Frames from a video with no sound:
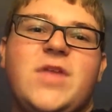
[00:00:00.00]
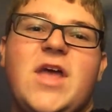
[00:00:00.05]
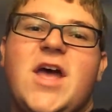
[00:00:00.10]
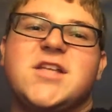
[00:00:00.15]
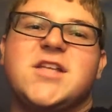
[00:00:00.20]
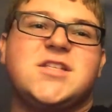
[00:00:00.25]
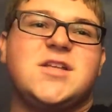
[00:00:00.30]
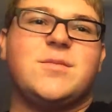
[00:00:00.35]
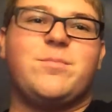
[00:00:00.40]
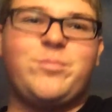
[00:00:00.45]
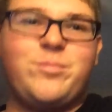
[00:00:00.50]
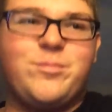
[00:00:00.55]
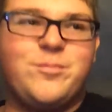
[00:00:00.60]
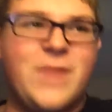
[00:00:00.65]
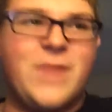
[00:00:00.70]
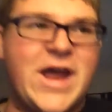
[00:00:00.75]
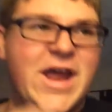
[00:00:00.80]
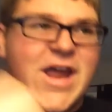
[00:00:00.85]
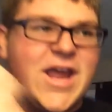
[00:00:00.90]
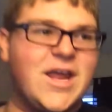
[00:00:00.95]
as the
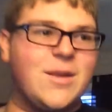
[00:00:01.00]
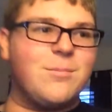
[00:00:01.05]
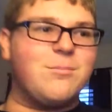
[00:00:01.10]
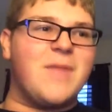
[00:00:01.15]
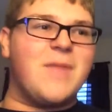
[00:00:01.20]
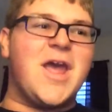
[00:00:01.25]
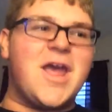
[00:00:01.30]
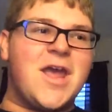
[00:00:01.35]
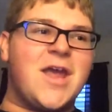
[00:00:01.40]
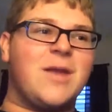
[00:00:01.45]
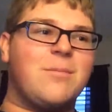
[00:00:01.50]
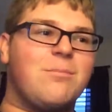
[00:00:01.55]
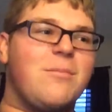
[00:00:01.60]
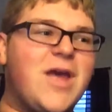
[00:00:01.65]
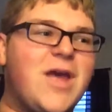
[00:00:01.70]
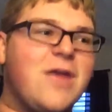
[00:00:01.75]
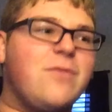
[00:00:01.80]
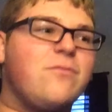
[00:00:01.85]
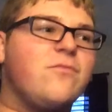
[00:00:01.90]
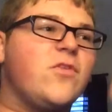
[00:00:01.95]
main
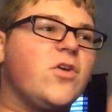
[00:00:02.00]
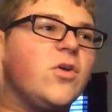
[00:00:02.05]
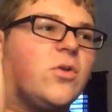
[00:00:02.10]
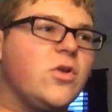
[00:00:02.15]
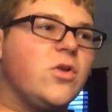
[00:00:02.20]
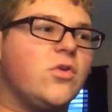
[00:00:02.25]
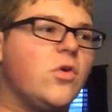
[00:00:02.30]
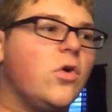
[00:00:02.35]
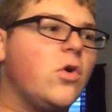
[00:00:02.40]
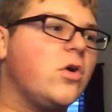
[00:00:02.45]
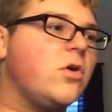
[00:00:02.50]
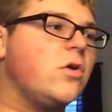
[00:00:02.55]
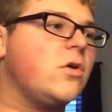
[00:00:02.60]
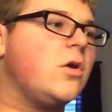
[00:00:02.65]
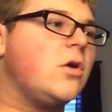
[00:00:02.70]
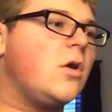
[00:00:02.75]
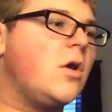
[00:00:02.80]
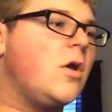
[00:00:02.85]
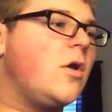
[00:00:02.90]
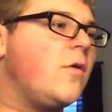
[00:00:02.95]
villain,
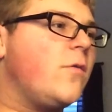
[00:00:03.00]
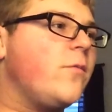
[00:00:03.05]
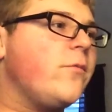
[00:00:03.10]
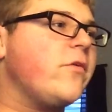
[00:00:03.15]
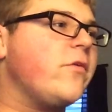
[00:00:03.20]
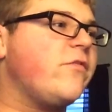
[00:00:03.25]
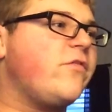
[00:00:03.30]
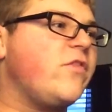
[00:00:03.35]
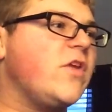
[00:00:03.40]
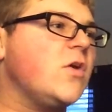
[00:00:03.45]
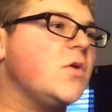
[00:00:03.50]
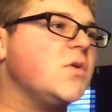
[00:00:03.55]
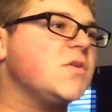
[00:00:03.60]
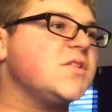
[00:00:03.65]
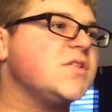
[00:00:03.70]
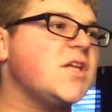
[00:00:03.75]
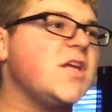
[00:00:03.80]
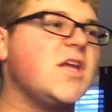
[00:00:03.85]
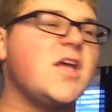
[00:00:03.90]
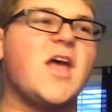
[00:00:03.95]
or
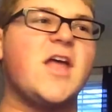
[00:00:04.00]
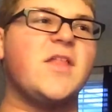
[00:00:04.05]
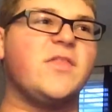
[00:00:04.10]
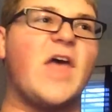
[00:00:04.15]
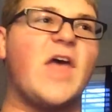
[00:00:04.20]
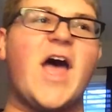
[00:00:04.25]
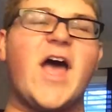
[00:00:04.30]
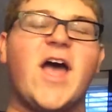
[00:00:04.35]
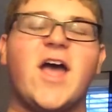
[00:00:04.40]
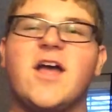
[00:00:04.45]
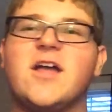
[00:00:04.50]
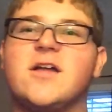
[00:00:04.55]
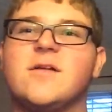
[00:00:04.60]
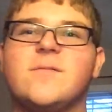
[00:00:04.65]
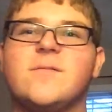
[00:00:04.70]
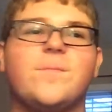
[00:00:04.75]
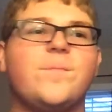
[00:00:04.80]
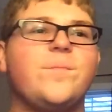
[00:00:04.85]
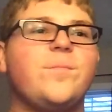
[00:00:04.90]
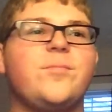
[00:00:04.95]
reveals that
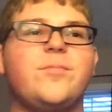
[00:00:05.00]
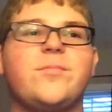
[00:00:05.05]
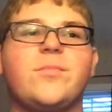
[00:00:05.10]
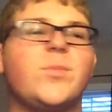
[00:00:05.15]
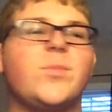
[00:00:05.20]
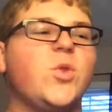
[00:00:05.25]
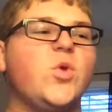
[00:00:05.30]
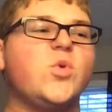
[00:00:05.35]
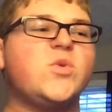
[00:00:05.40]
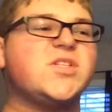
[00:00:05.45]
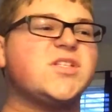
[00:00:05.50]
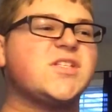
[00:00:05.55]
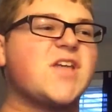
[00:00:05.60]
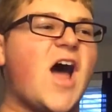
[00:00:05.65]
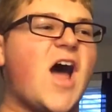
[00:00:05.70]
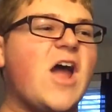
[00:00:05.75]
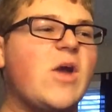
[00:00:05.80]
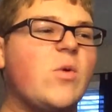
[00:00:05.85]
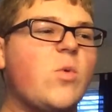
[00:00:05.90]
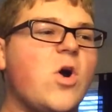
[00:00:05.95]
Luke
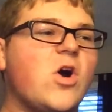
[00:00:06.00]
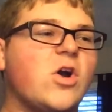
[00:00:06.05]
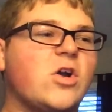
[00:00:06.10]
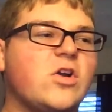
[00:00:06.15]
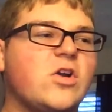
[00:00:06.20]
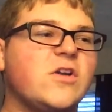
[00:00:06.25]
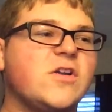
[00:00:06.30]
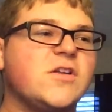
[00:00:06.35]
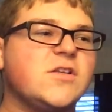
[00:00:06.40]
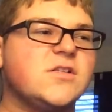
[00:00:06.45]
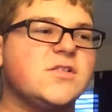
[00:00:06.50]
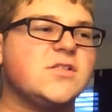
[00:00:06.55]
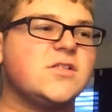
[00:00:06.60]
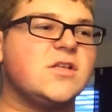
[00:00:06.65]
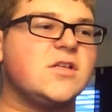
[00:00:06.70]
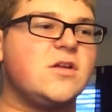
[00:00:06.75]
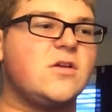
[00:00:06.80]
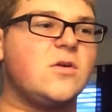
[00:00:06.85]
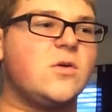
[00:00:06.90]
Skywalker is,